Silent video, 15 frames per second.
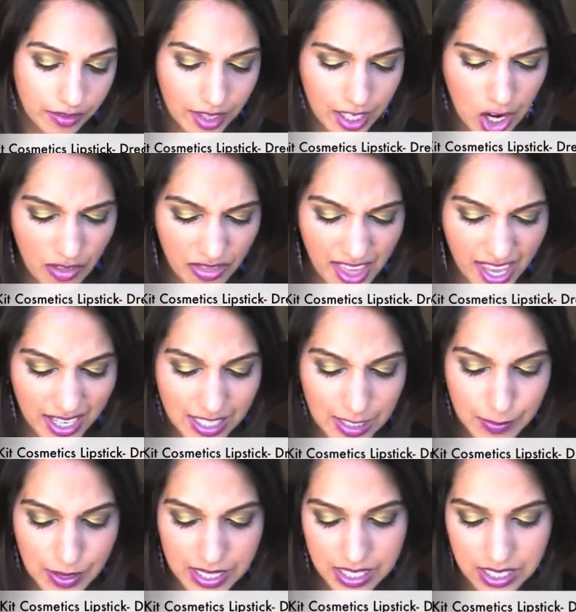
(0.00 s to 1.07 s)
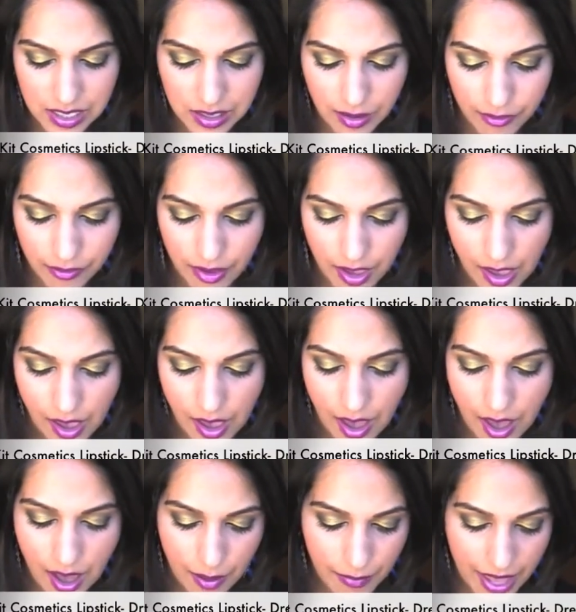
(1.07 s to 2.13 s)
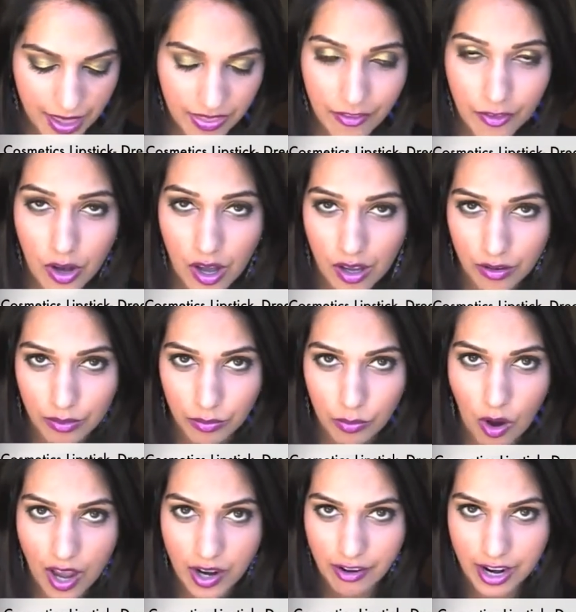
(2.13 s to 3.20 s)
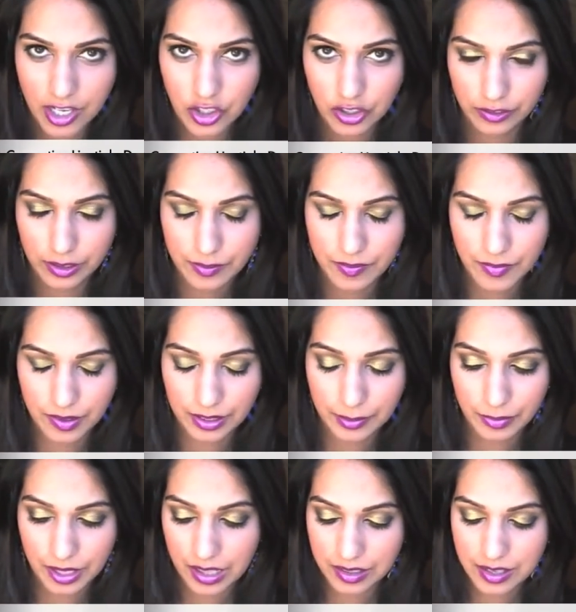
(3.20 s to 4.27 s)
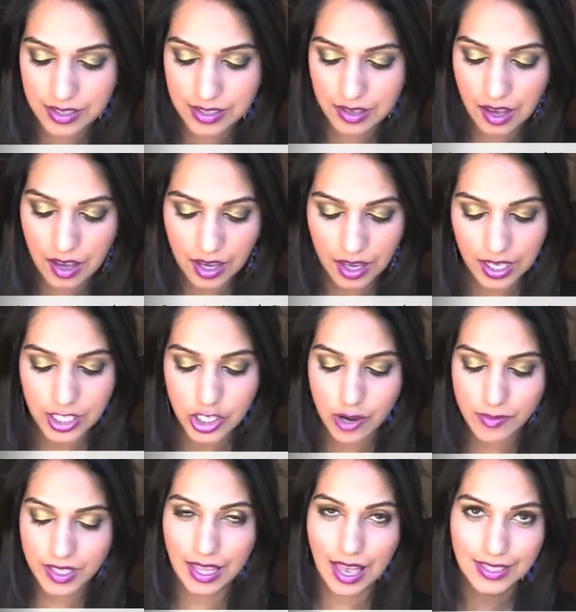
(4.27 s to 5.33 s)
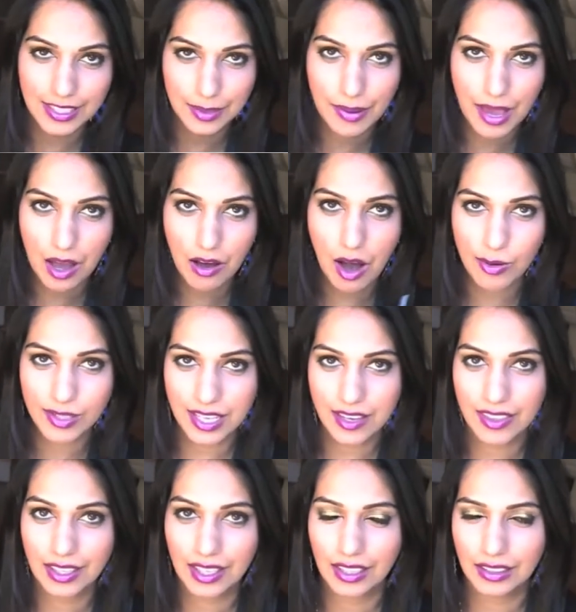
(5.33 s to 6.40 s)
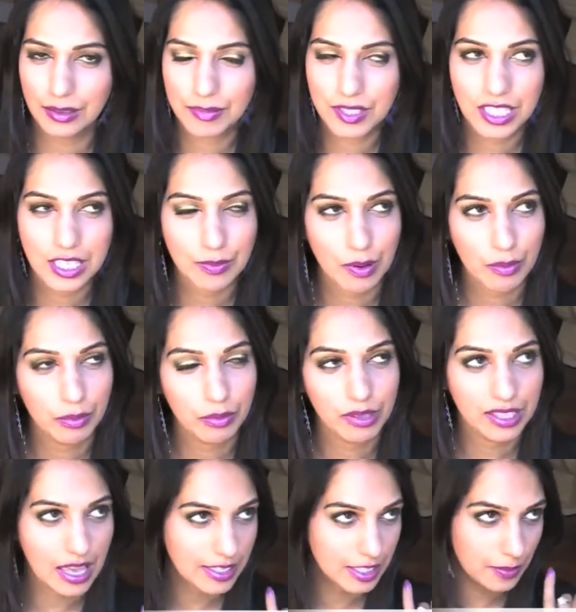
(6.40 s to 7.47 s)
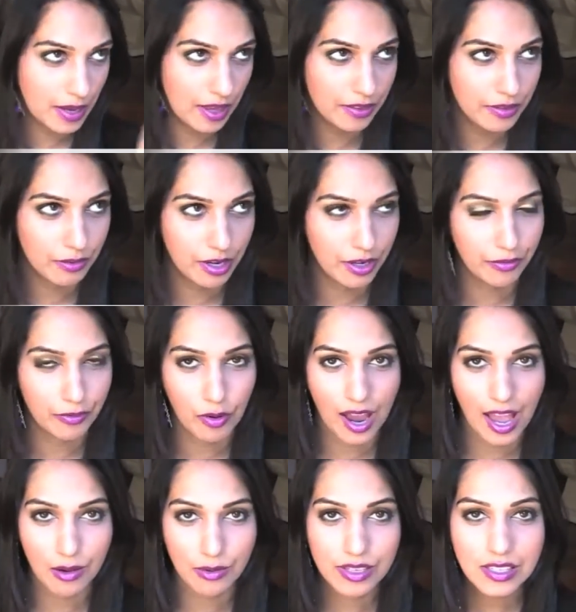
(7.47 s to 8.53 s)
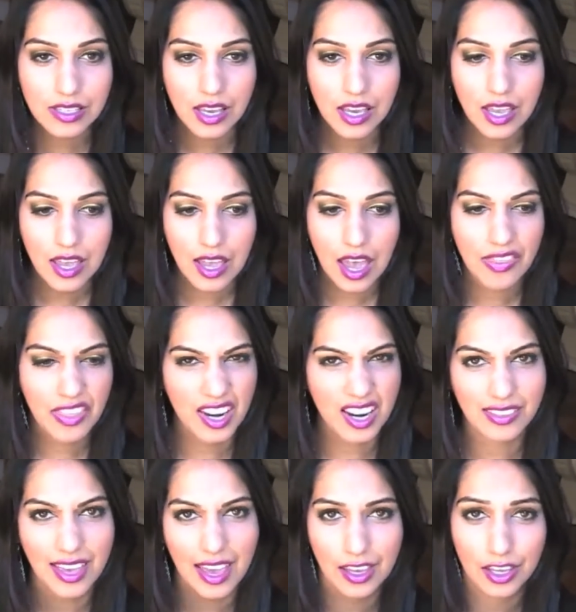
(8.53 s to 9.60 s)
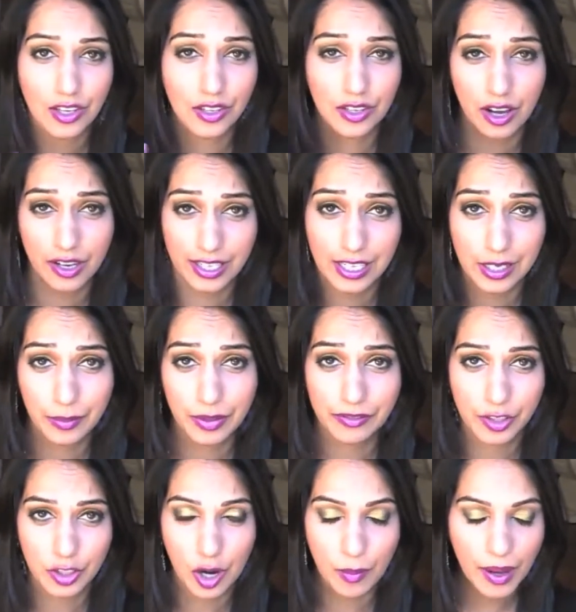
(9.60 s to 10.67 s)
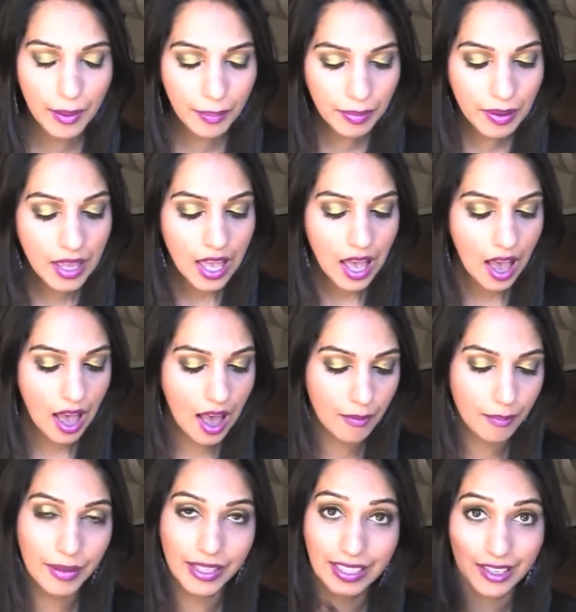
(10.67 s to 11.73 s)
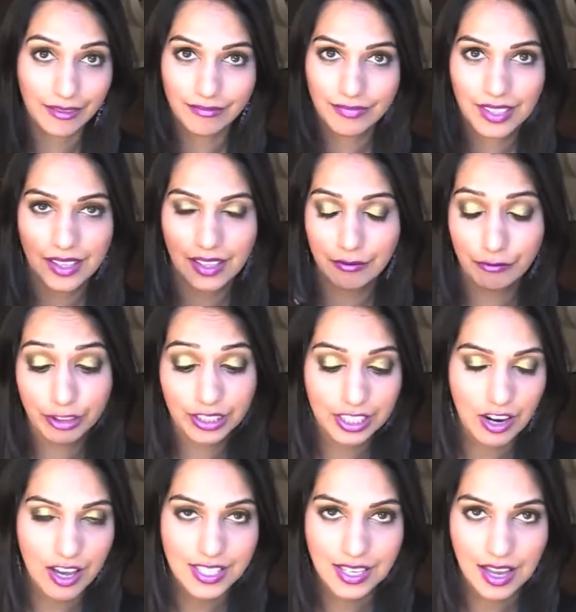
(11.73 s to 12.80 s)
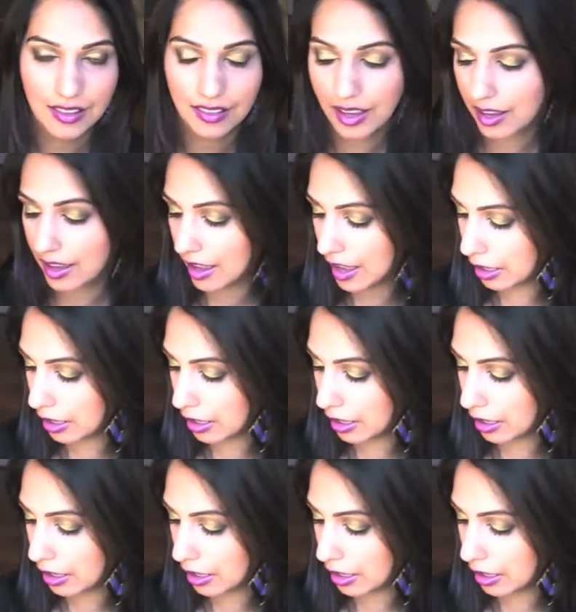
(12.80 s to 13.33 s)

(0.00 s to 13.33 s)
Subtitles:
They're not that expensive, and they've got a wider range of lip colours. In terms of lasting power, I would say the kit lipsticks probably last about 3 to 4 hours, and then you kind of need a bit of a top up. But yeah, really nice colour,